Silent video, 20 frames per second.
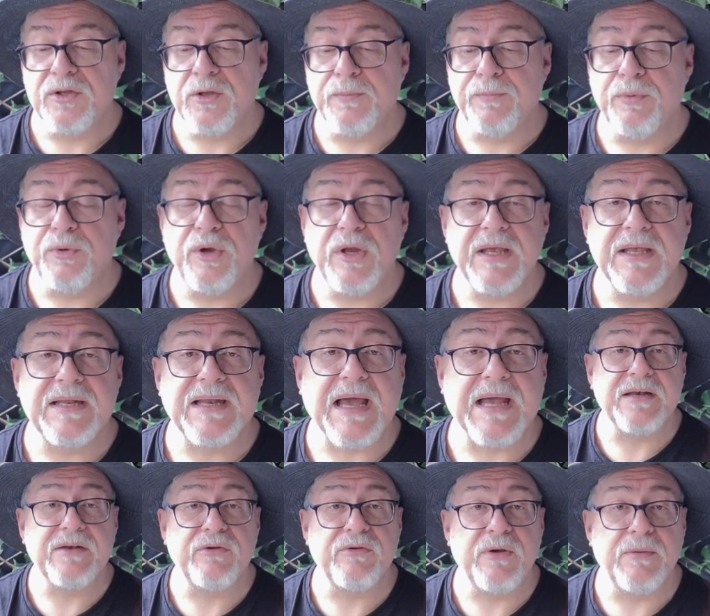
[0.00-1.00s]
You're putting
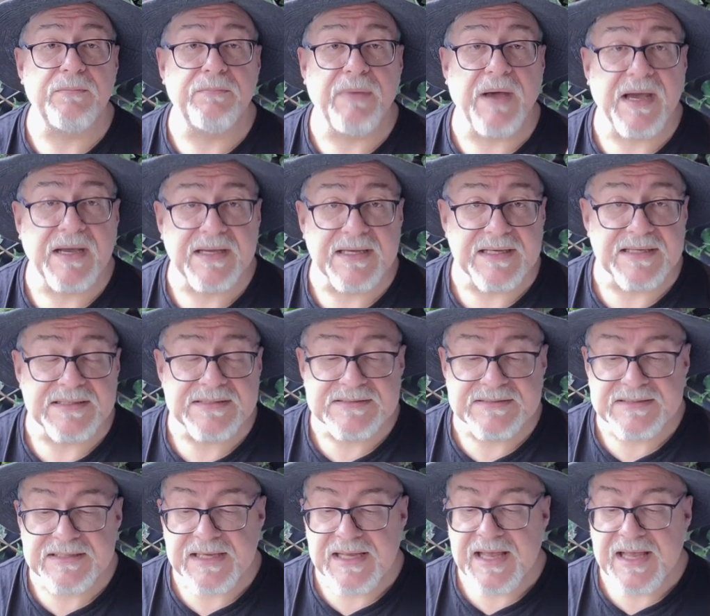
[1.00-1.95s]
under a bucket,